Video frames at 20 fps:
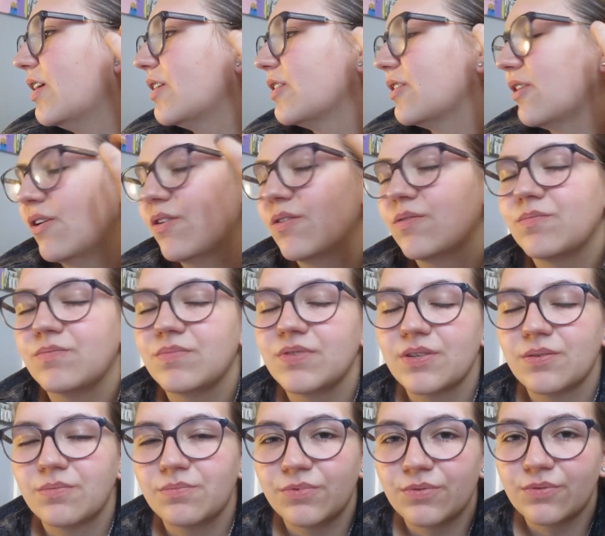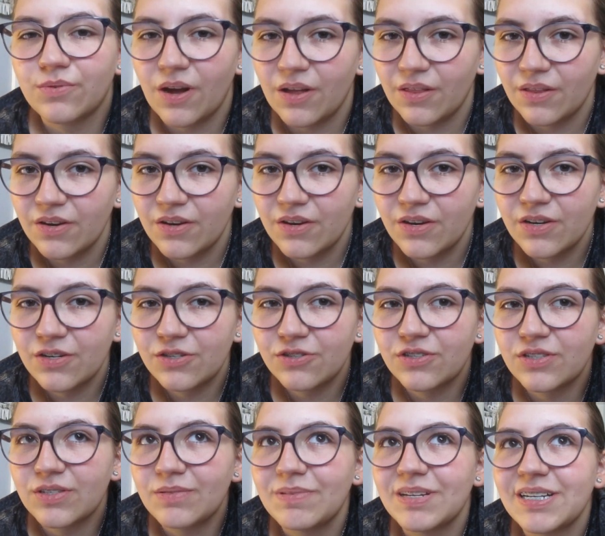Tom's brother,
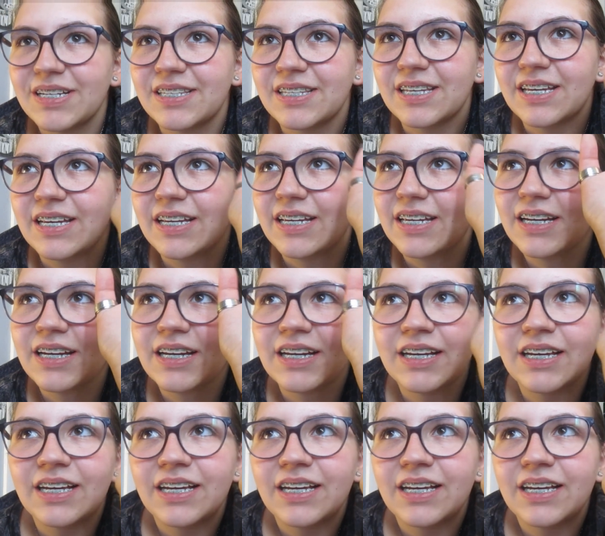just because like